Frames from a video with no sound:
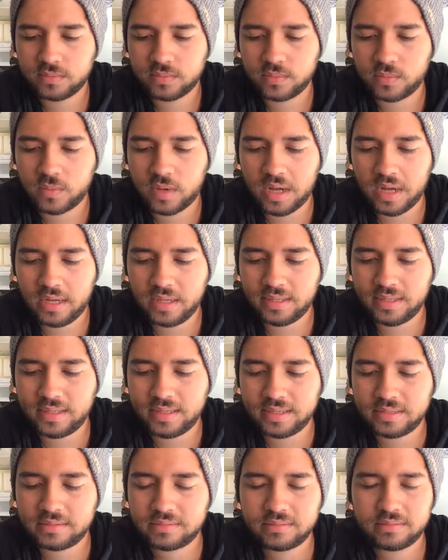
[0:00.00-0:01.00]
why,
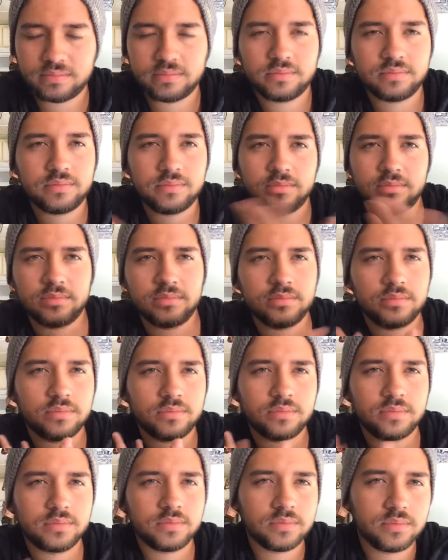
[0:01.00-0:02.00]
like,
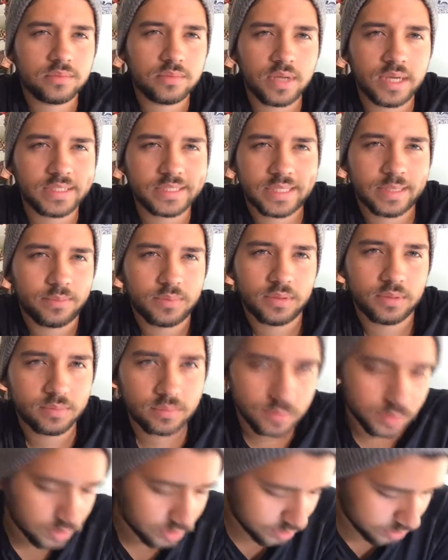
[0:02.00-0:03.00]
I skipped them.
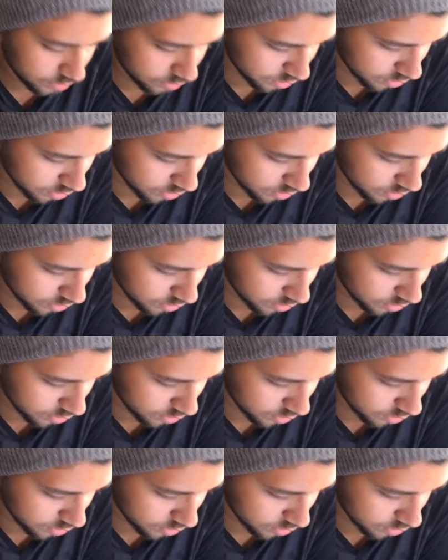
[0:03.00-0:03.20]
So